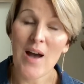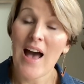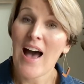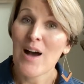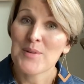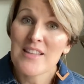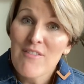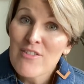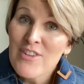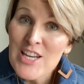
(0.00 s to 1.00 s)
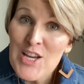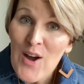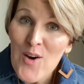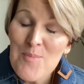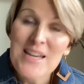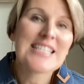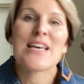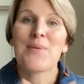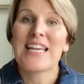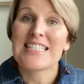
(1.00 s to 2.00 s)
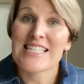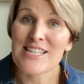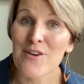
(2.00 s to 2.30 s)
I would love a video because then we get to see